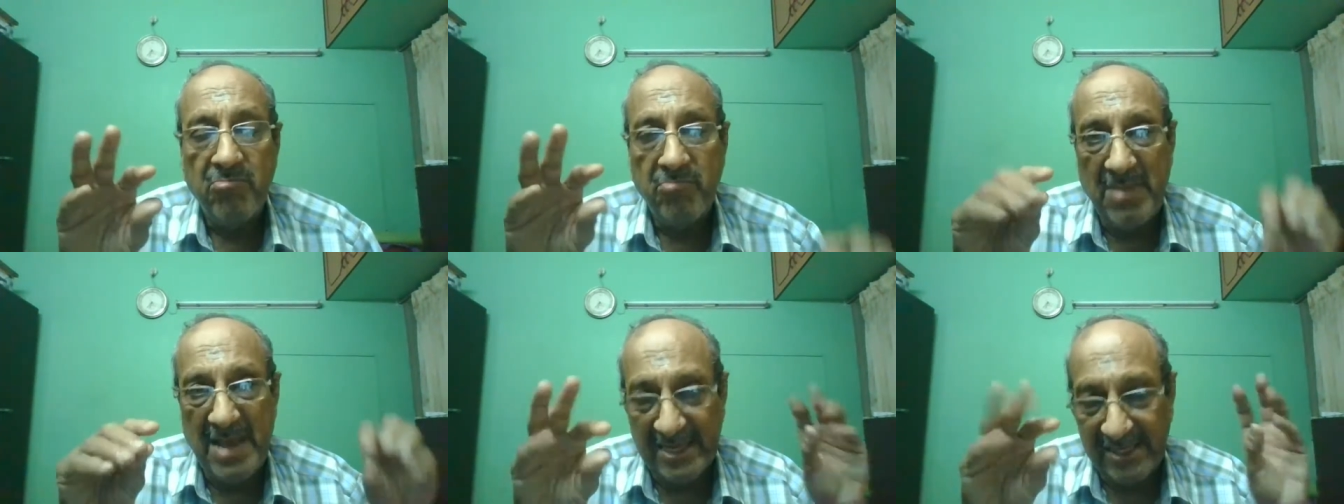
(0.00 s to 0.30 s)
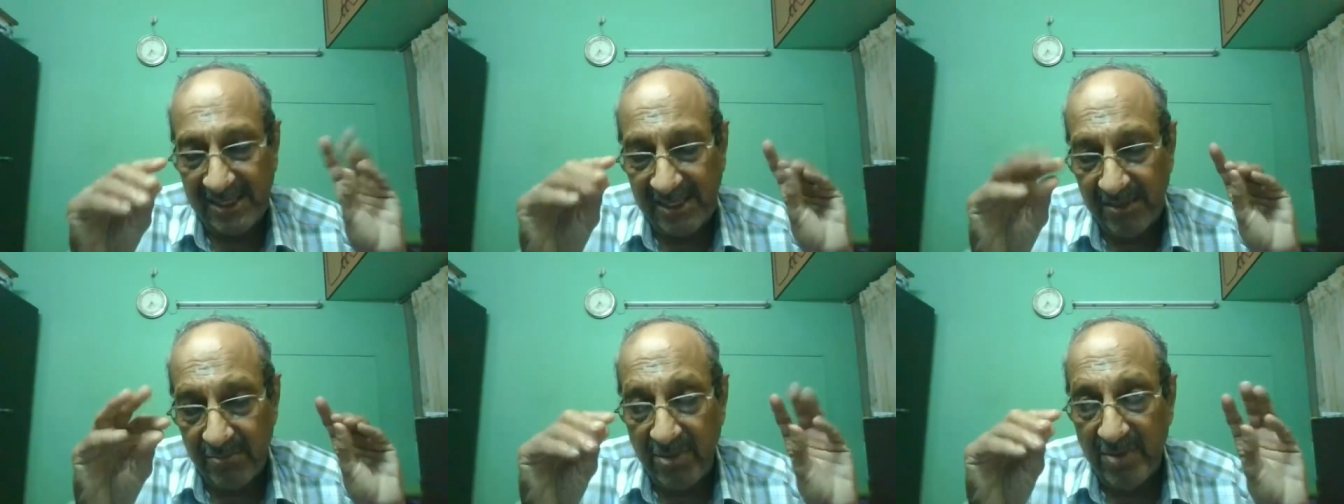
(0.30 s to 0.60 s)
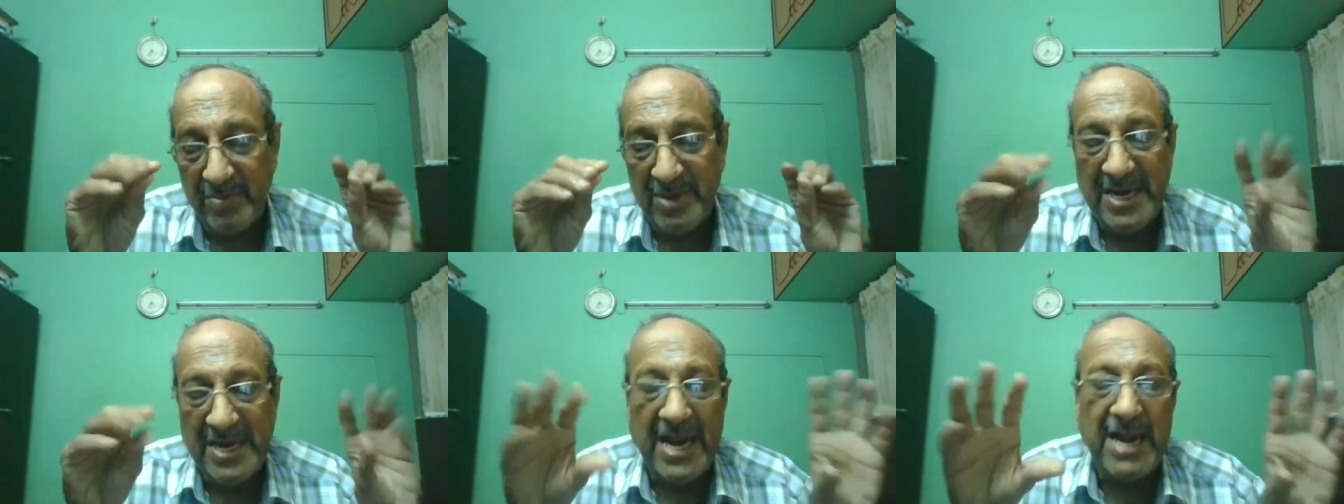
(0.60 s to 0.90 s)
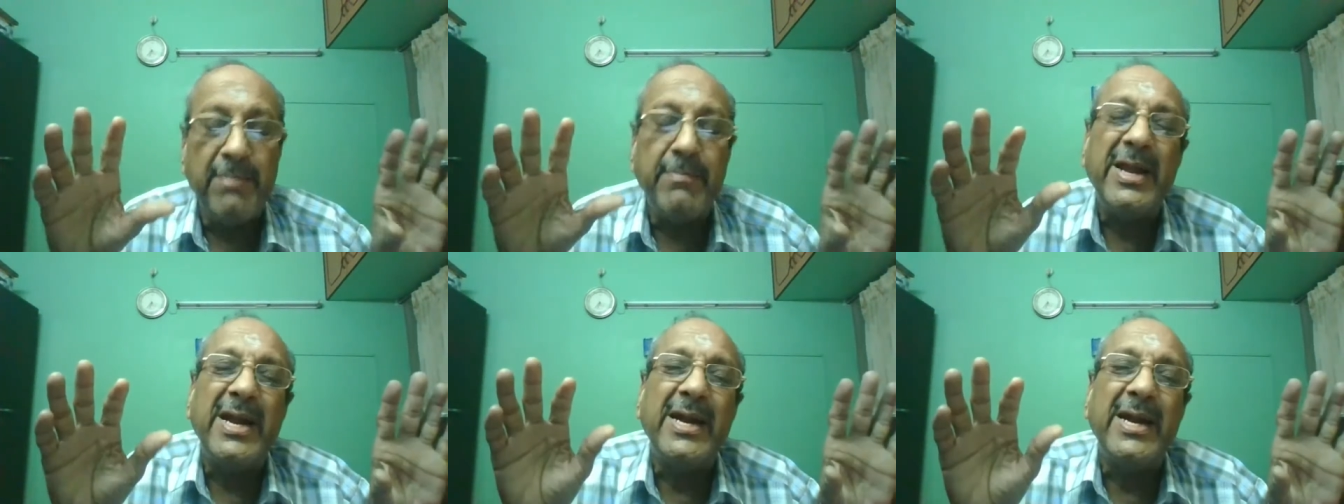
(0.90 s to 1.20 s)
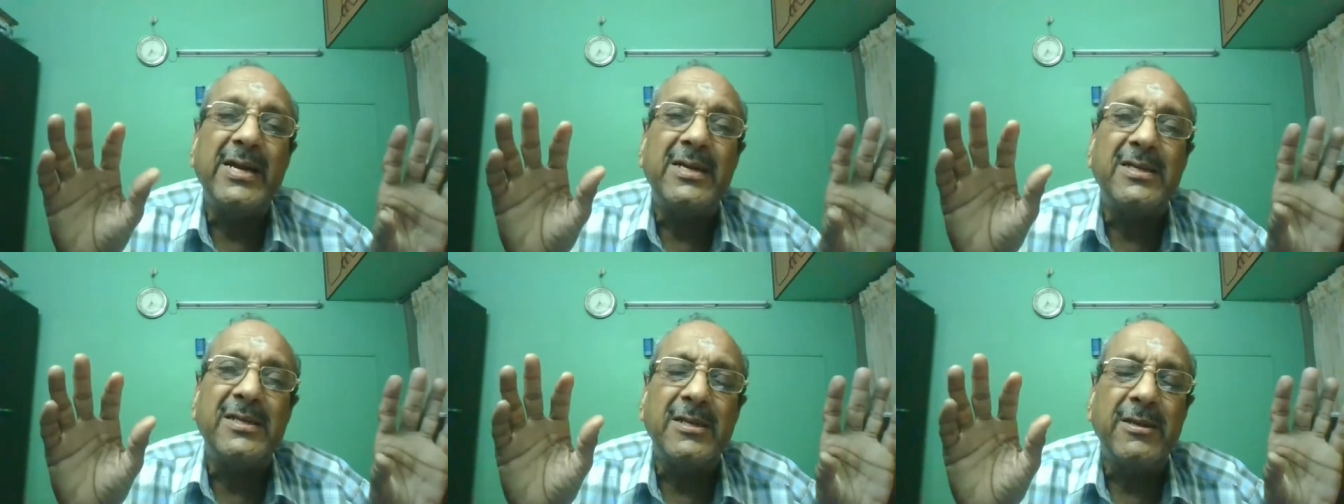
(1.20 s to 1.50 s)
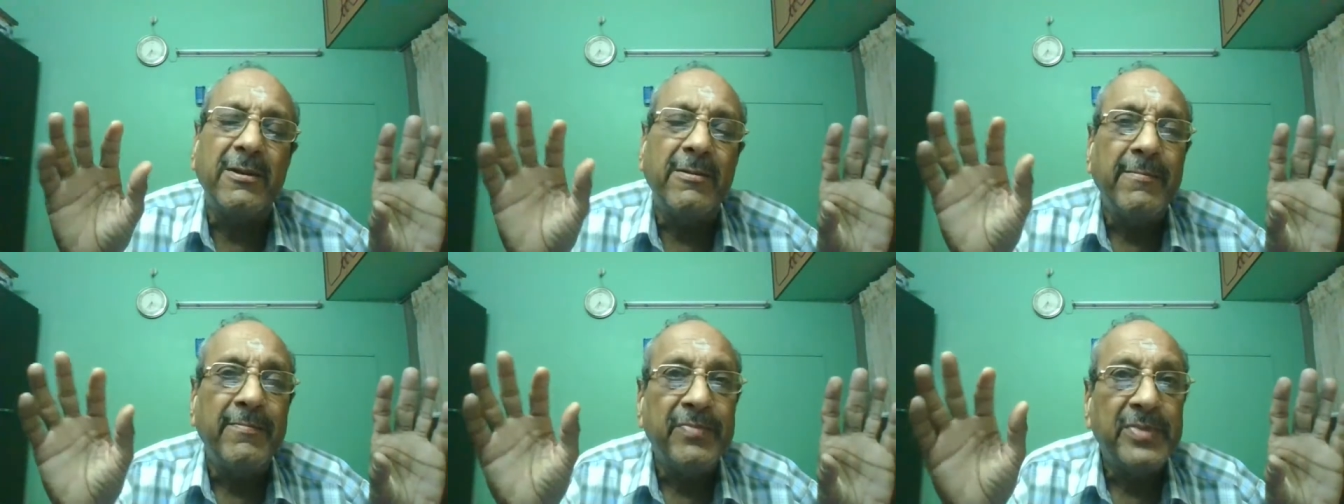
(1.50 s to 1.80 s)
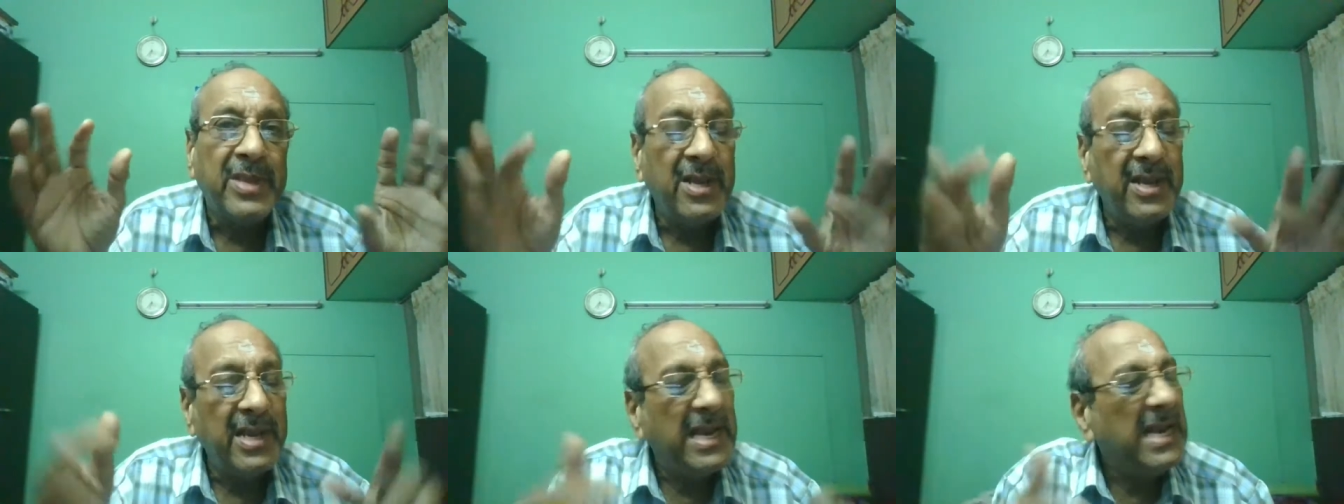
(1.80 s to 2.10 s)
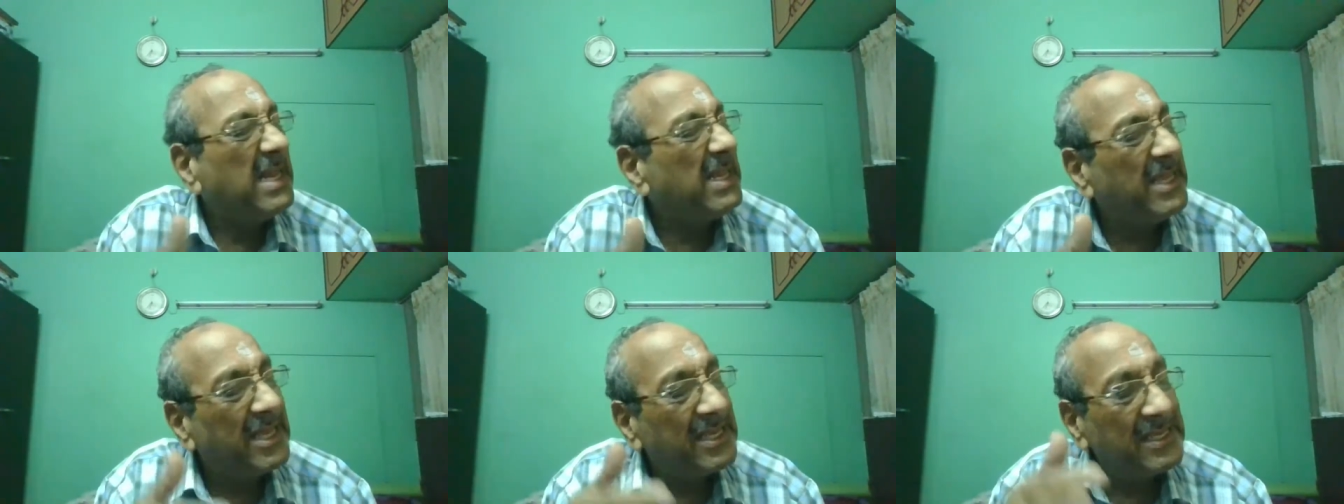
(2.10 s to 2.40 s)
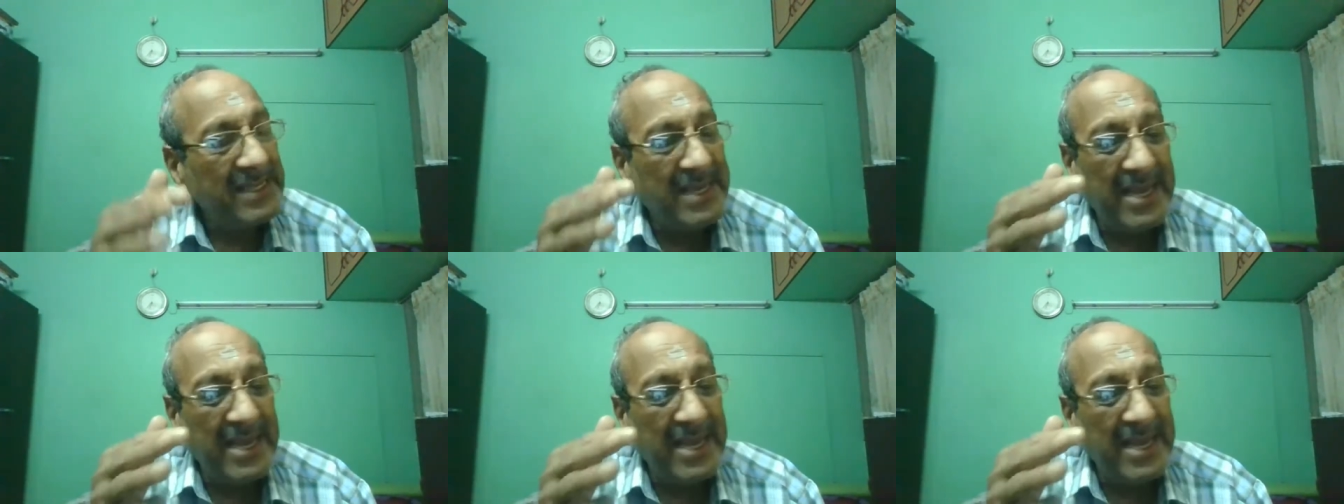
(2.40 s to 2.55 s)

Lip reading: maximum 10 minutes. In this